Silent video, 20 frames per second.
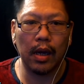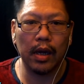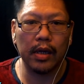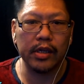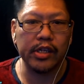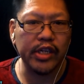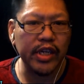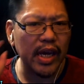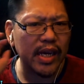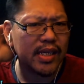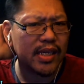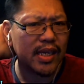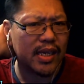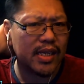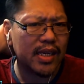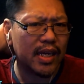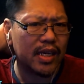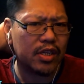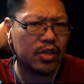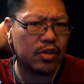Jay says
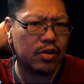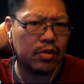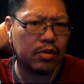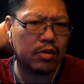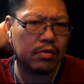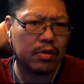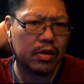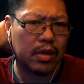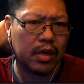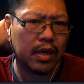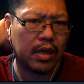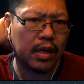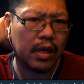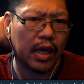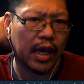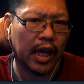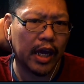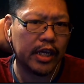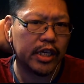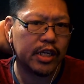he has 2
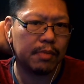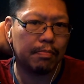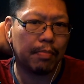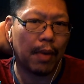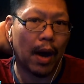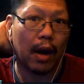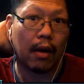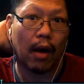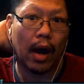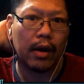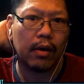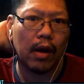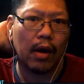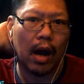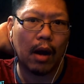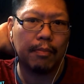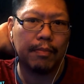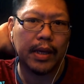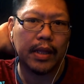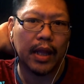kg bottle. I don't know
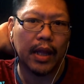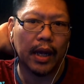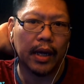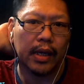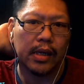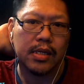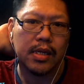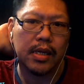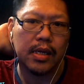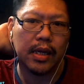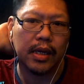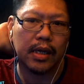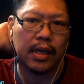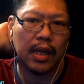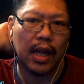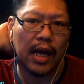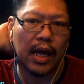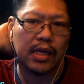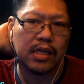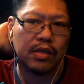how big that is, and it
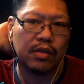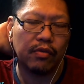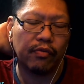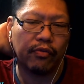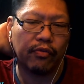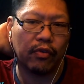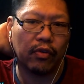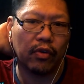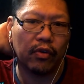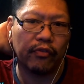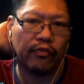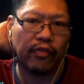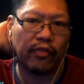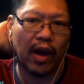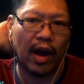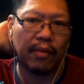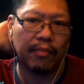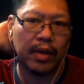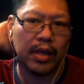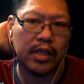lasts you for
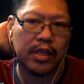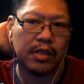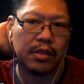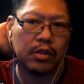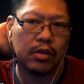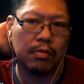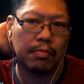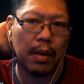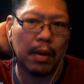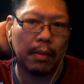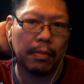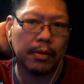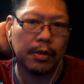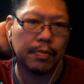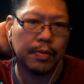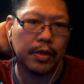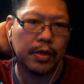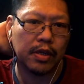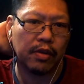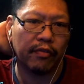5 months, 2 bubbles
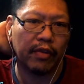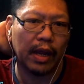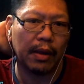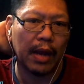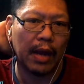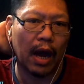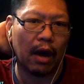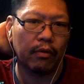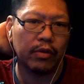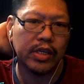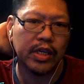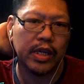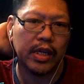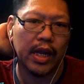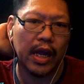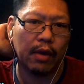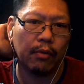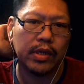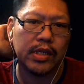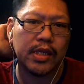per 8 hours a
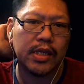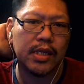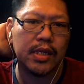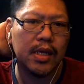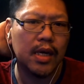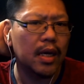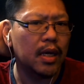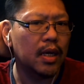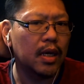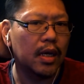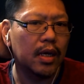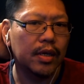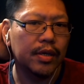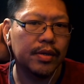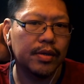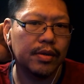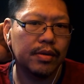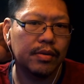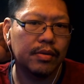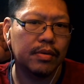day. What's
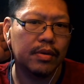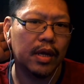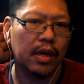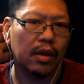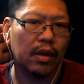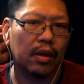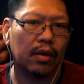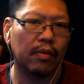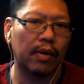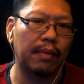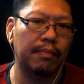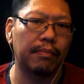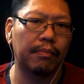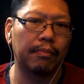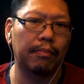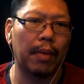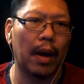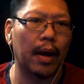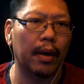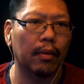2 kilogram
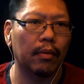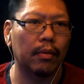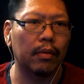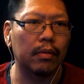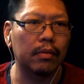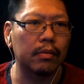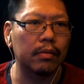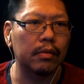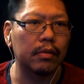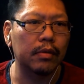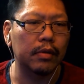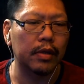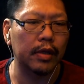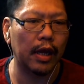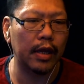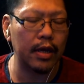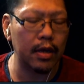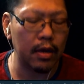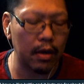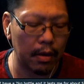bottle? Now
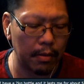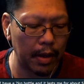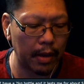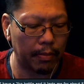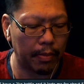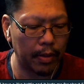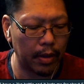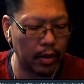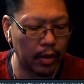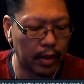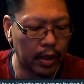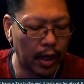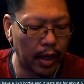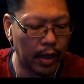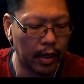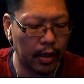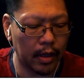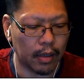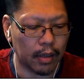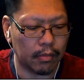you're gonna make me look
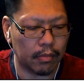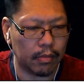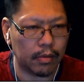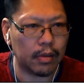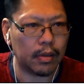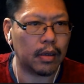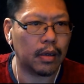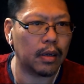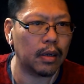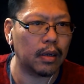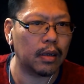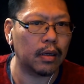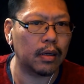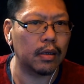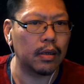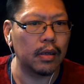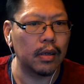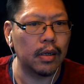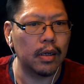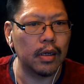that up.
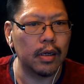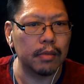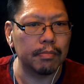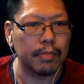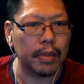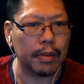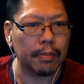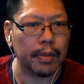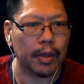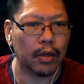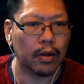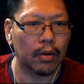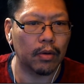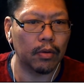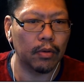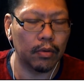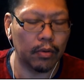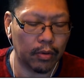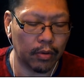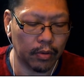Let me
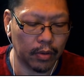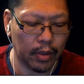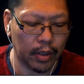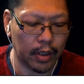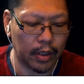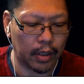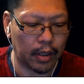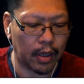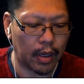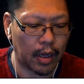Google it.